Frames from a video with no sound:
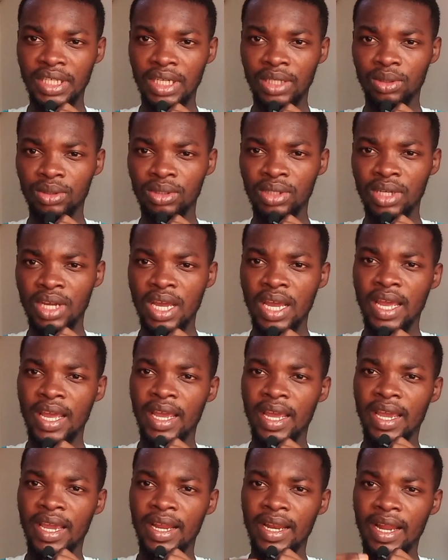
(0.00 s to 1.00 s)
channel
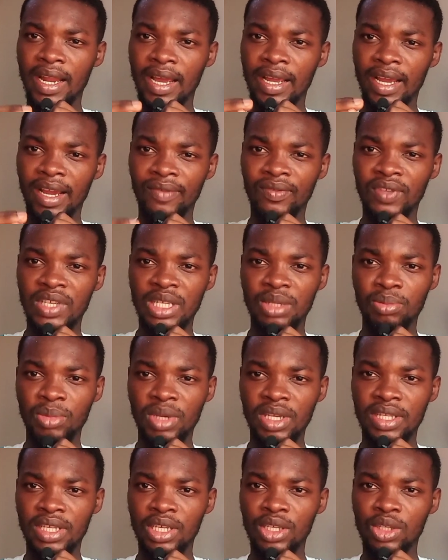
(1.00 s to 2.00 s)
and i have this
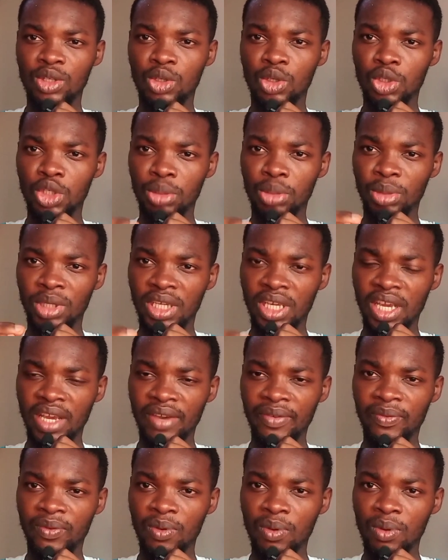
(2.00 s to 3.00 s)
message you should be
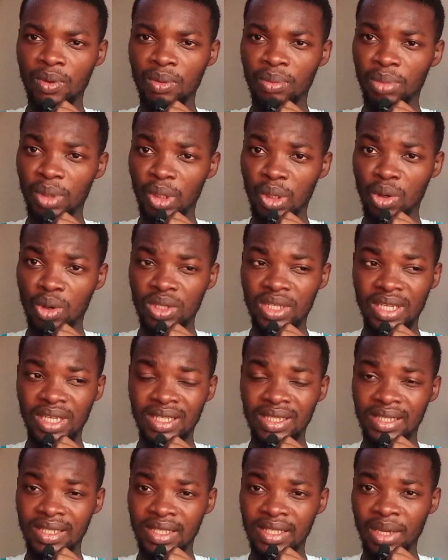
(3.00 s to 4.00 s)
careful because
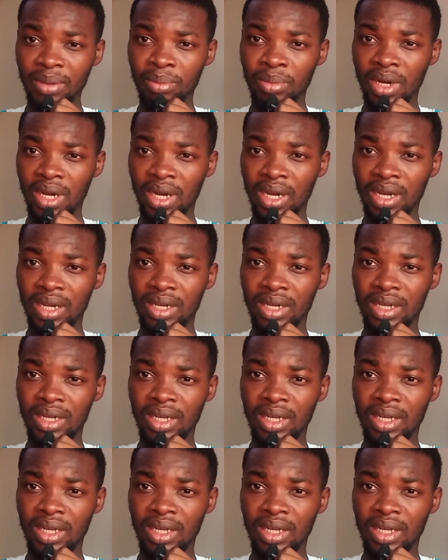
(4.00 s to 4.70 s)
in december